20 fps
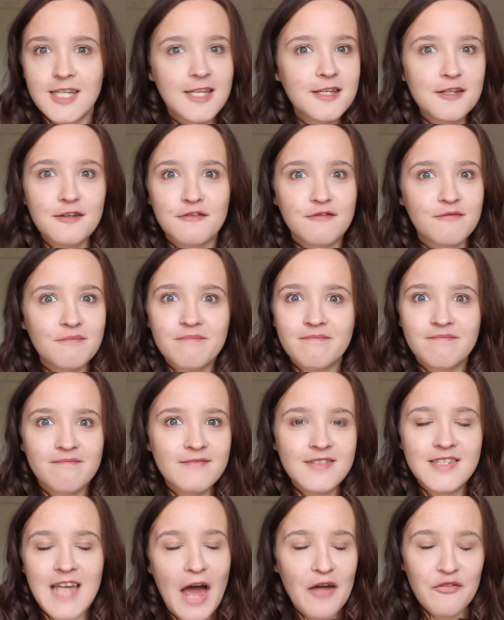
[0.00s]
and
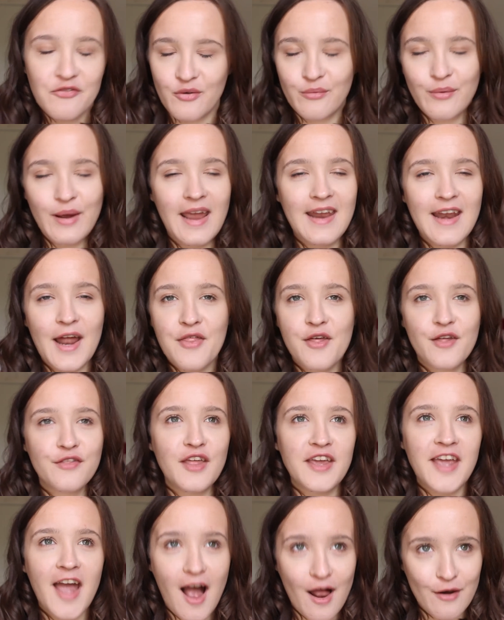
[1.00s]
Seth to win. I think
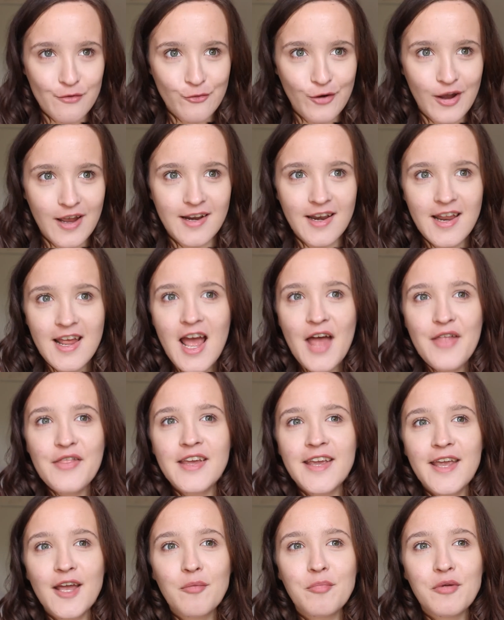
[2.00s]
they can win. I
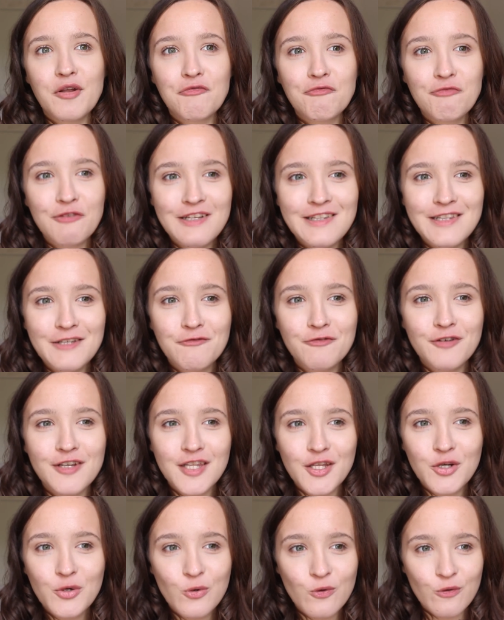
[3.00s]
think it'll be a really,
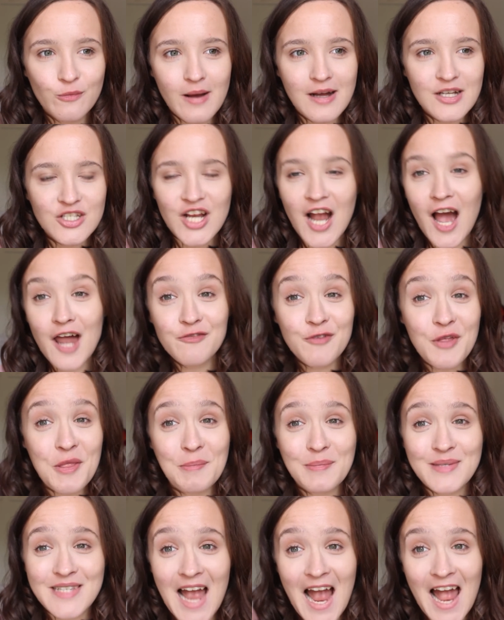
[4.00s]
really cool match. I kind of want
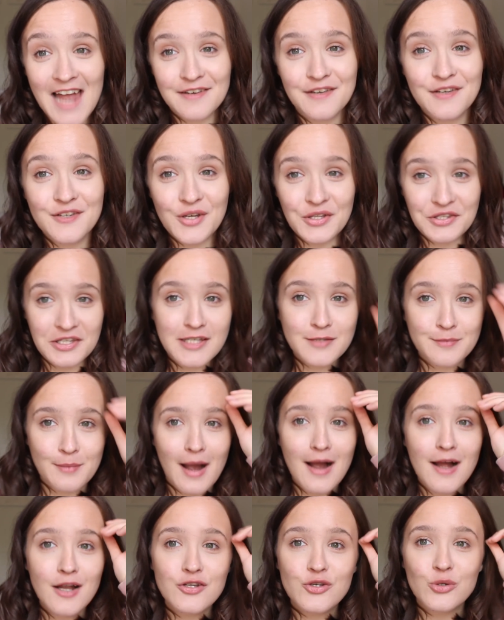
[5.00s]
them to end on this
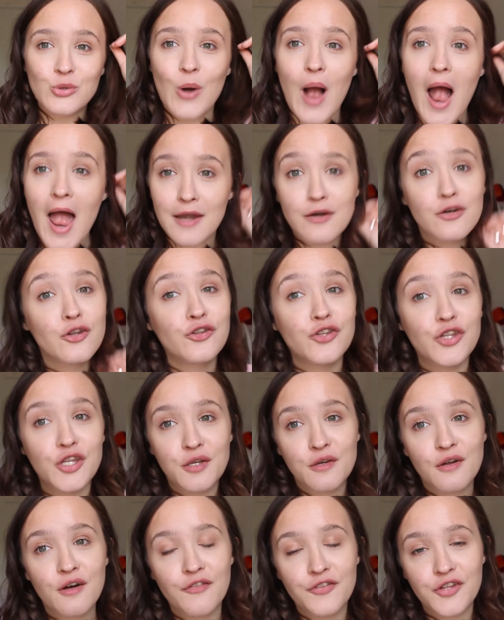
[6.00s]
match or end on
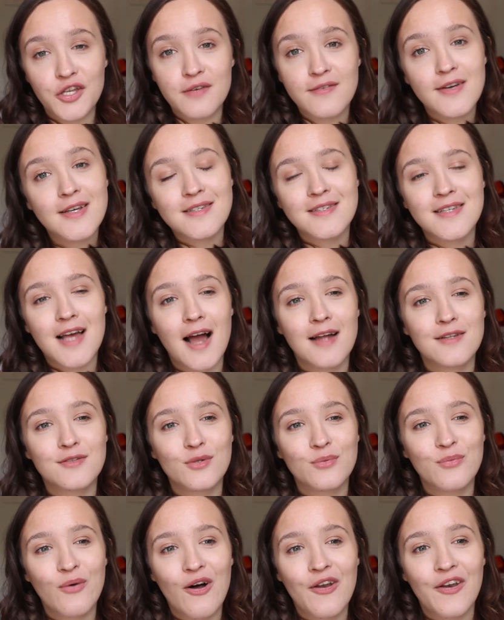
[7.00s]
the Universal
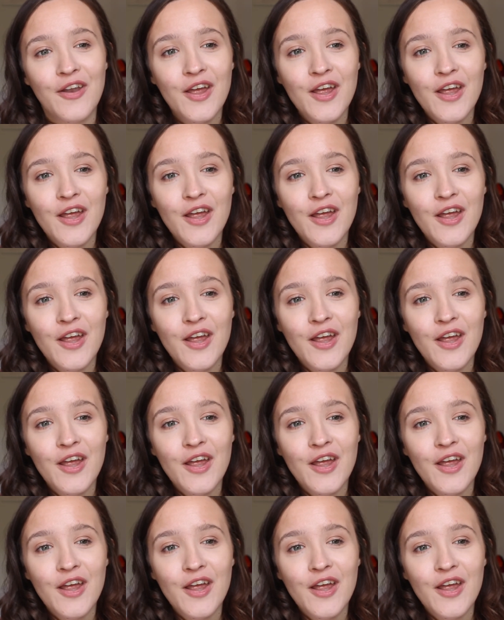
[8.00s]
title one,